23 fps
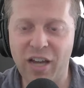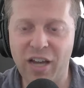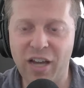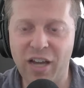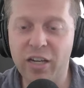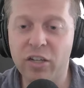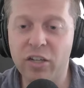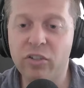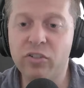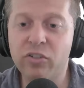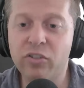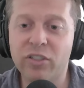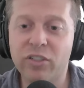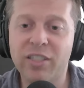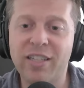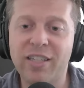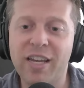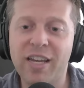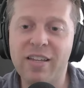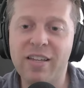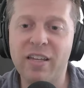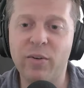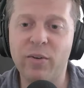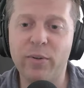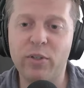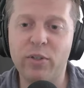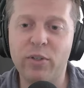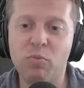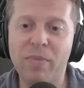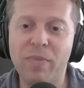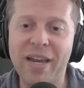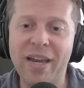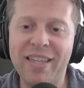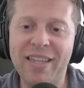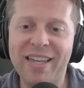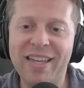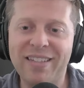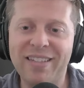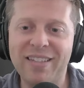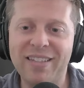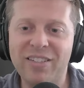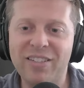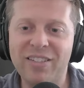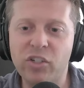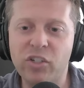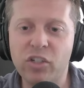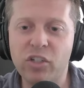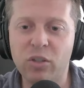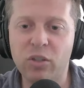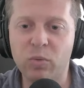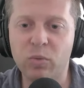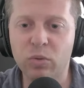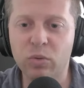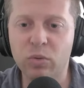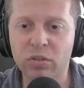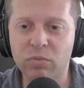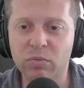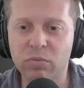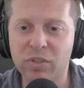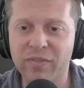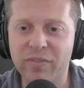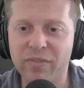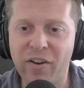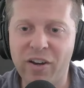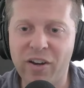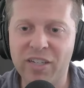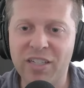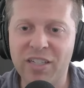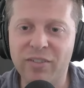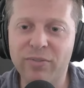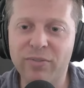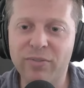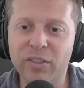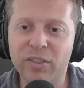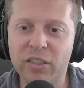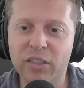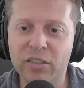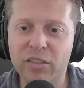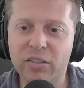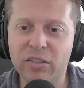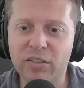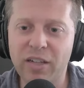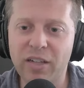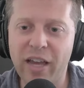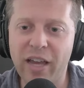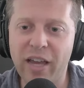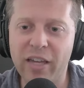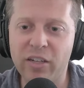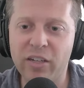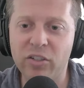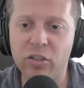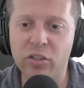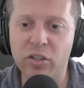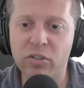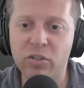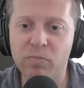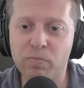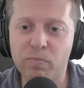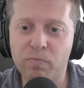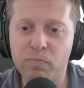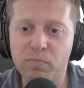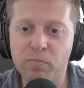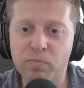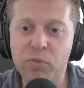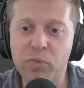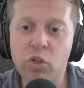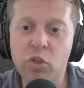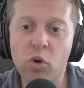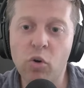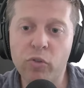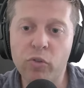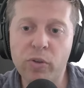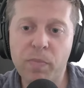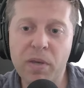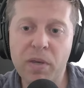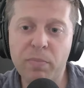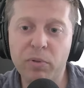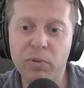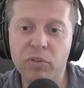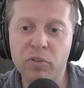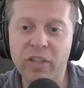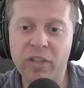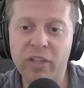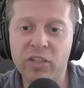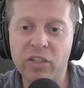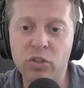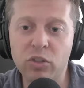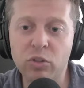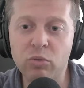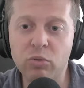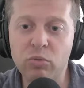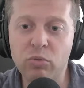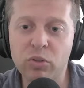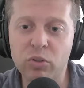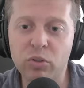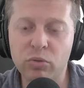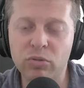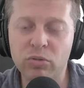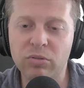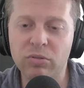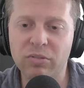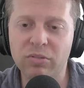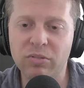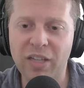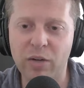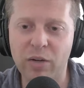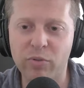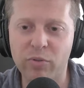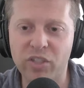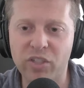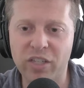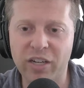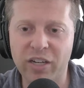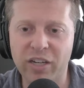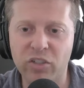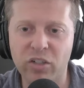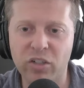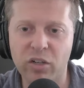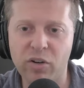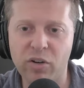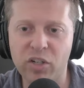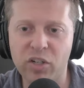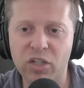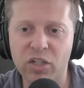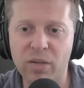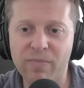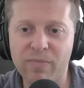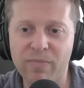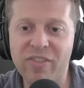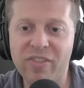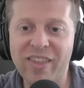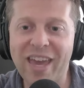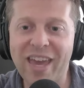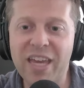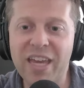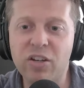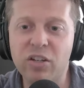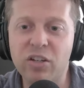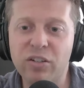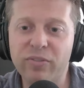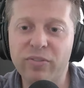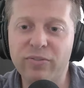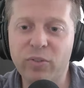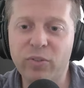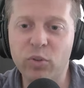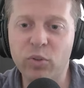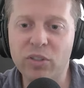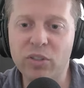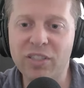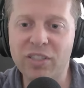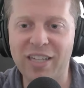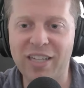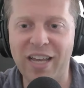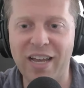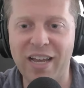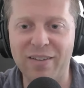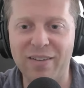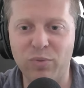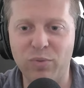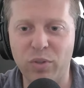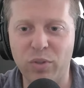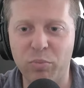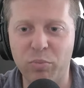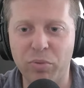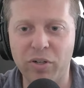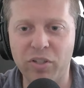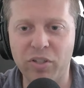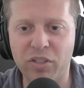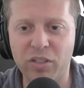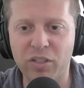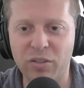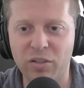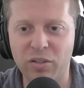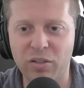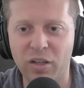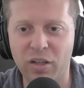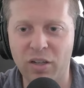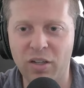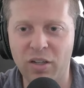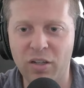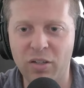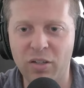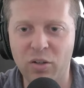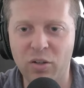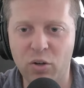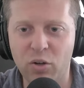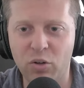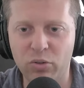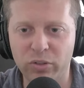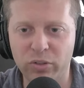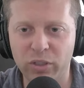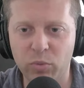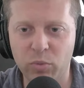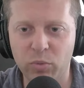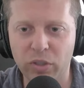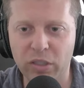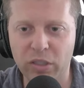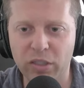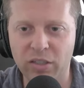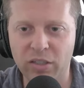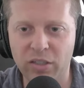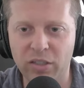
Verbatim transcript: I understand that when you made that decision, the world was very different, and the people that you knew that was the next generation up, they could afford to have one person only work.